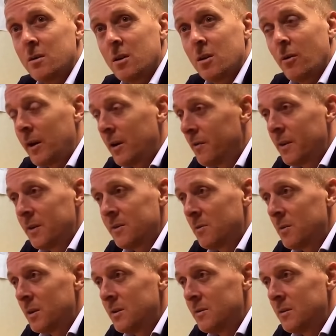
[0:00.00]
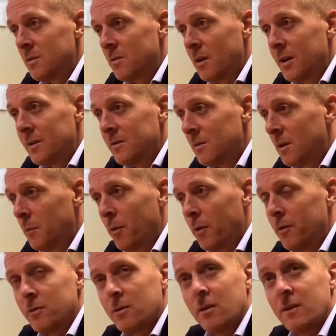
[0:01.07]
correct the things that we need to correct and
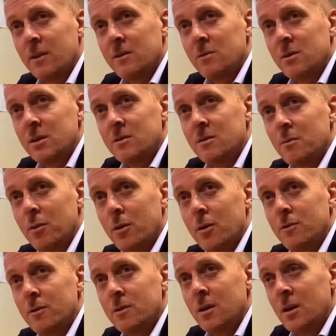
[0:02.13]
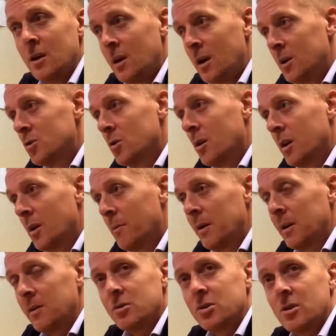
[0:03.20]
improve on the things we need to improve and try and come out
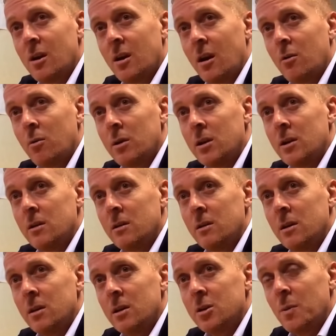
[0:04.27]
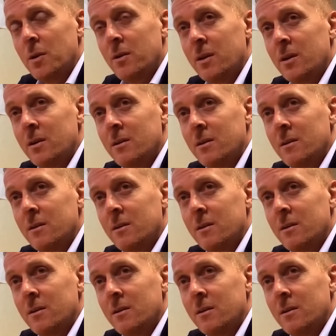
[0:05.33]
the other side like we did in this period here.